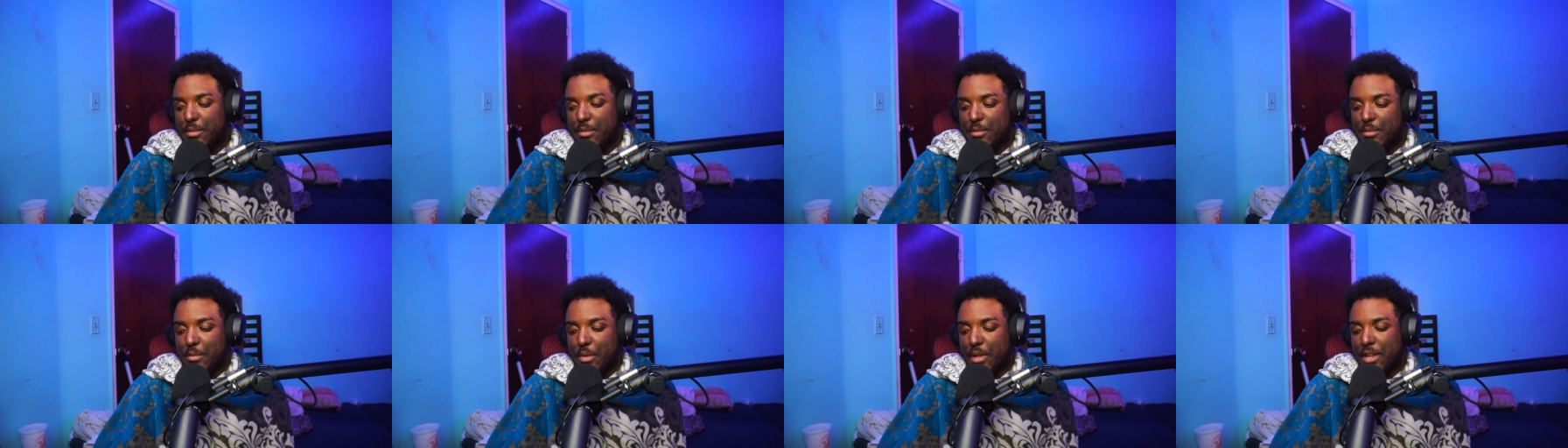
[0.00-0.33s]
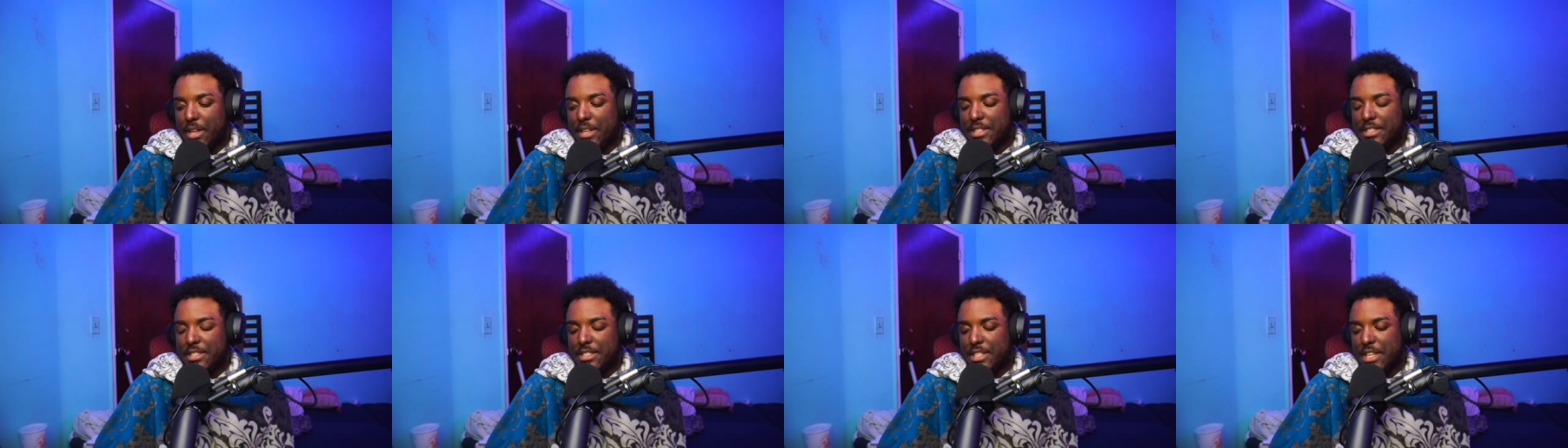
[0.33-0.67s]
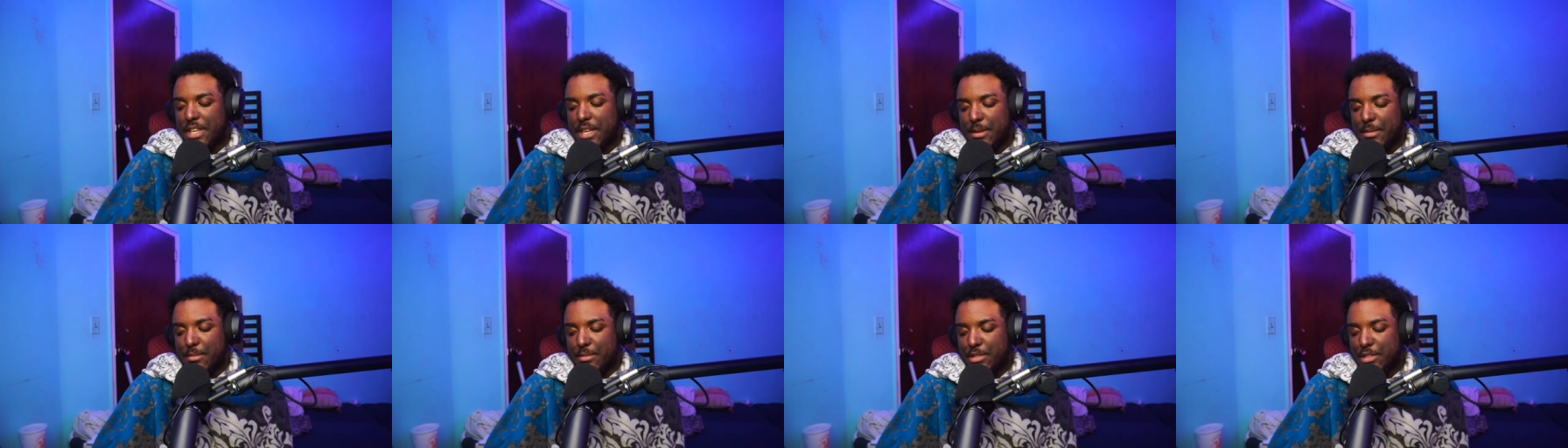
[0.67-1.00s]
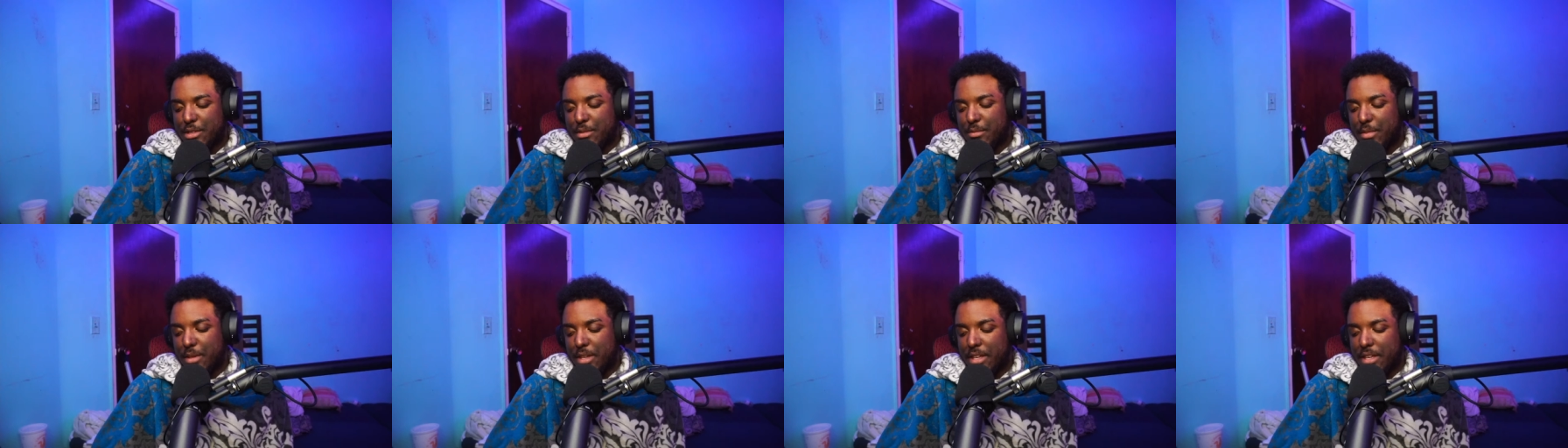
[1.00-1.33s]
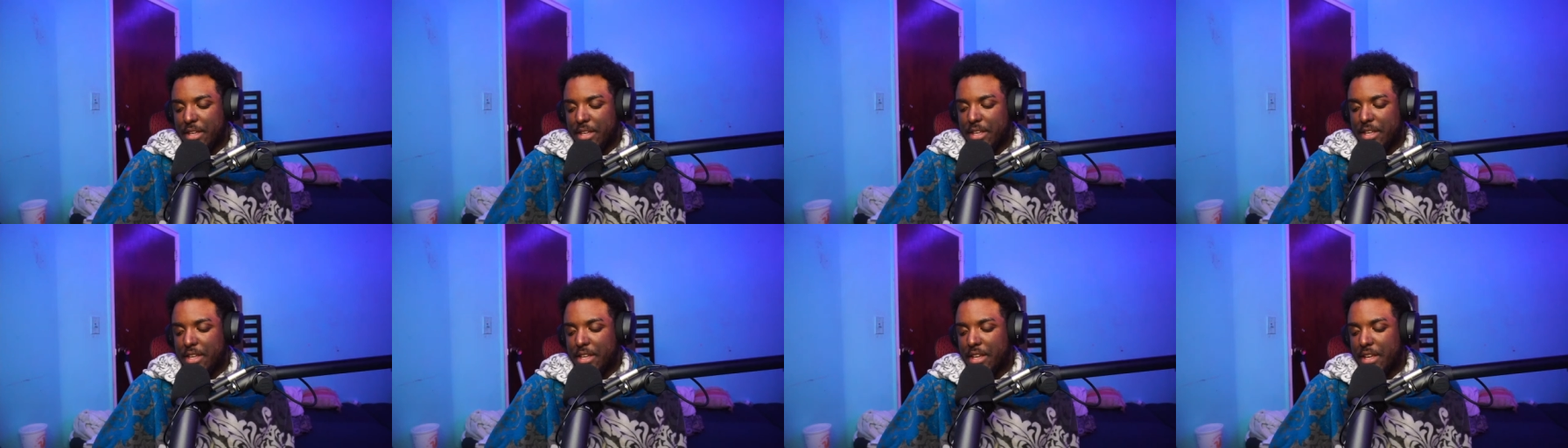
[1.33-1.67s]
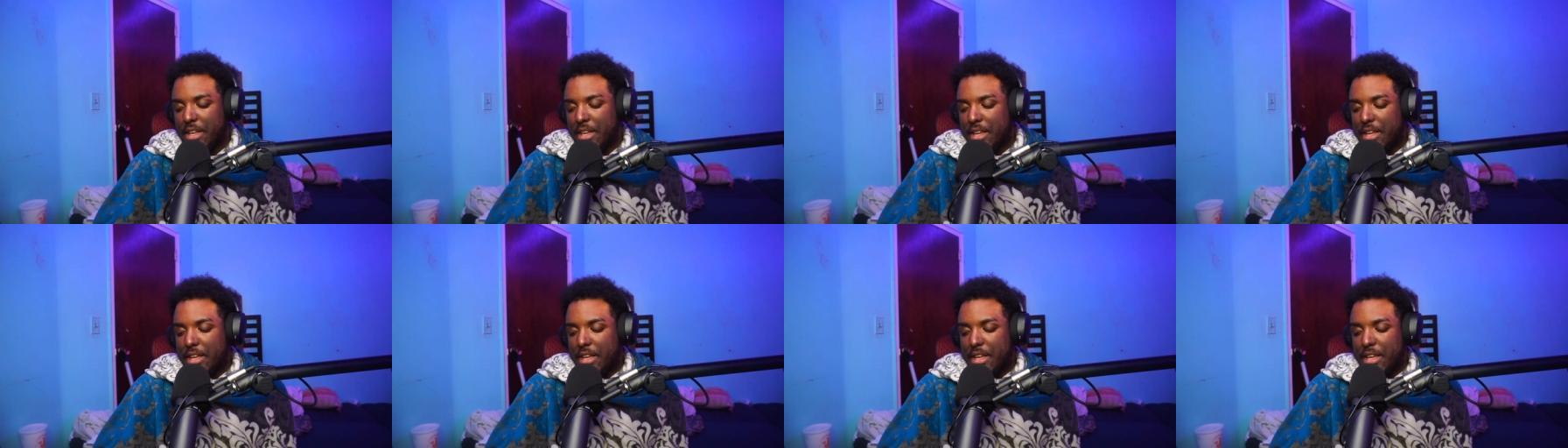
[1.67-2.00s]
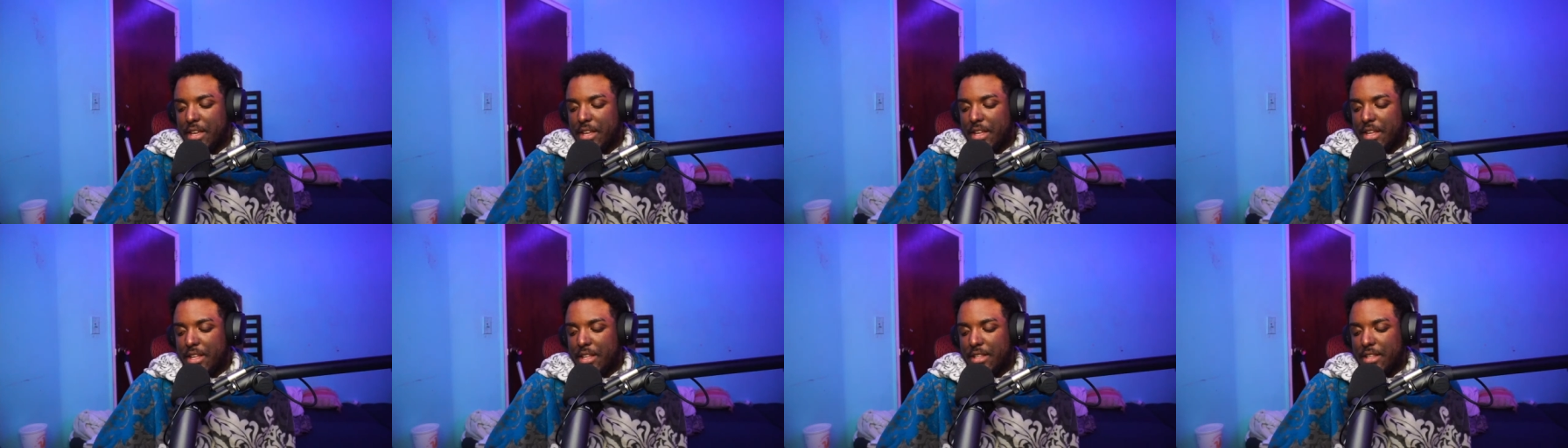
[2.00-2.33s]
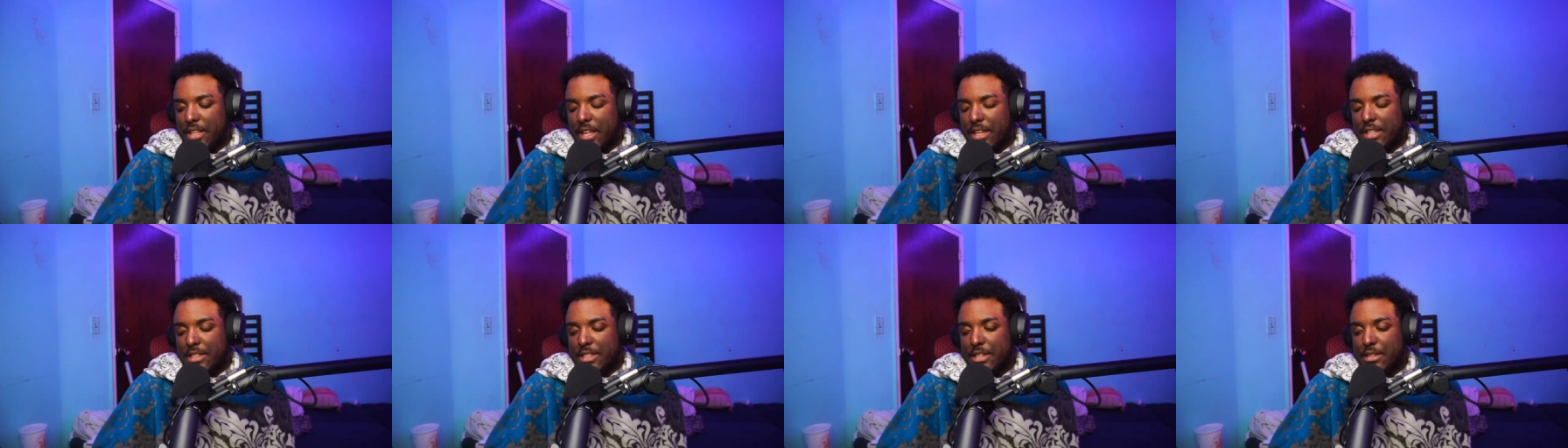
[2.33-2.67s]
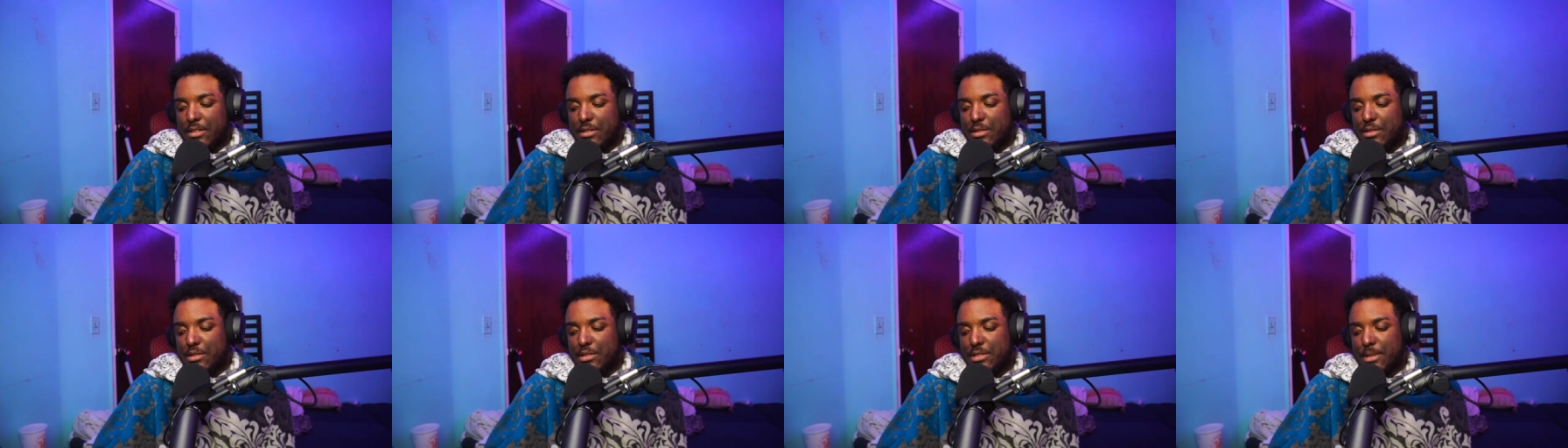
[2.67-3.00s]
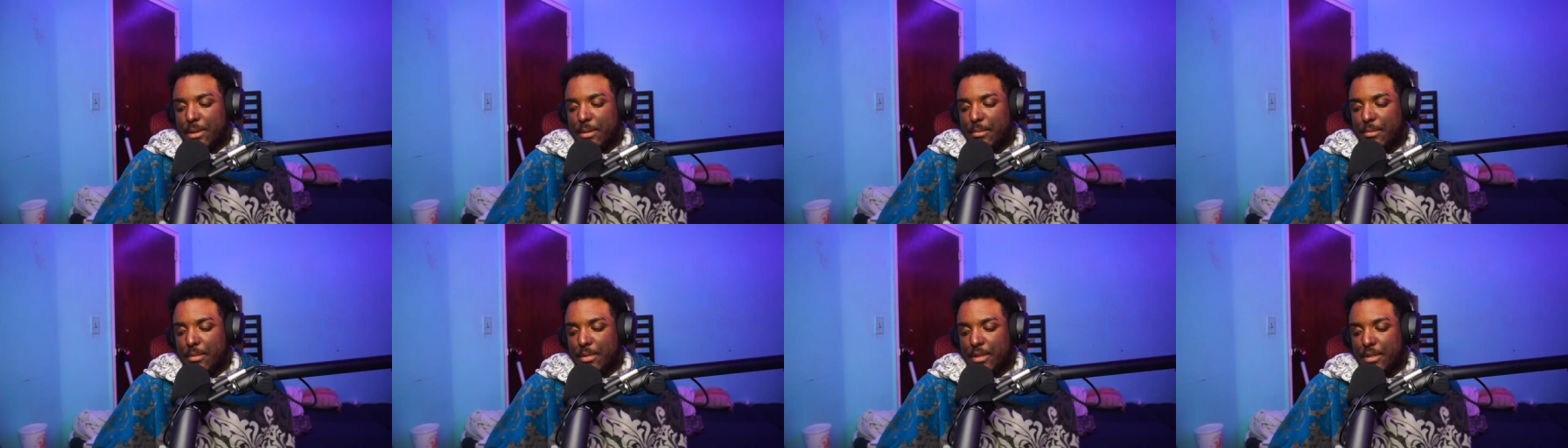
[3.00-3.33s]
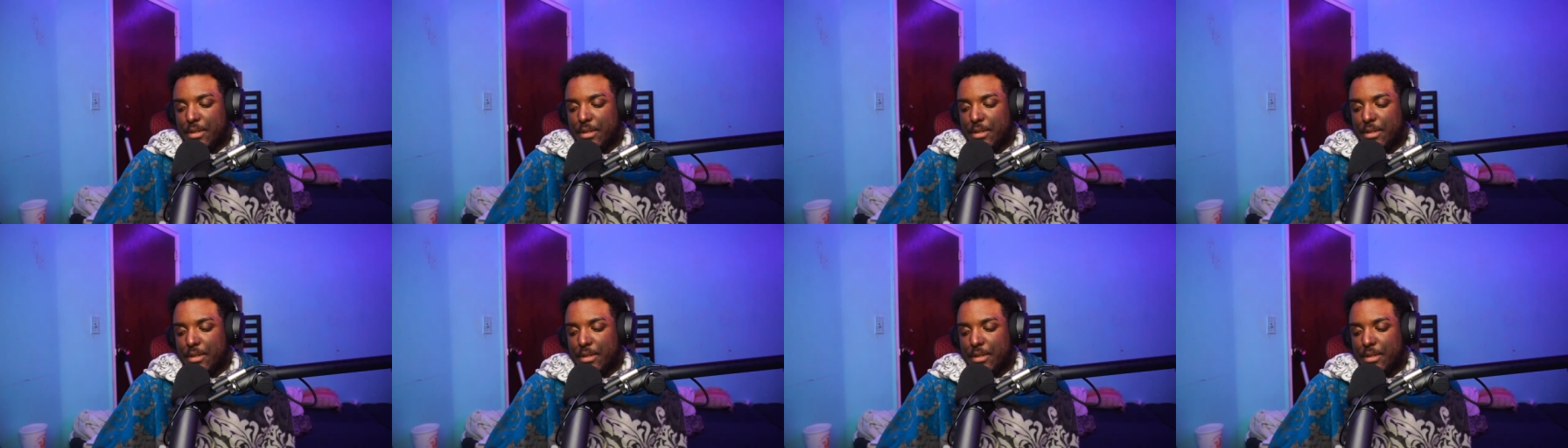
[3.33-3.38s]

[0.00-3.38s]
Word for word: but it seemed to be like there's some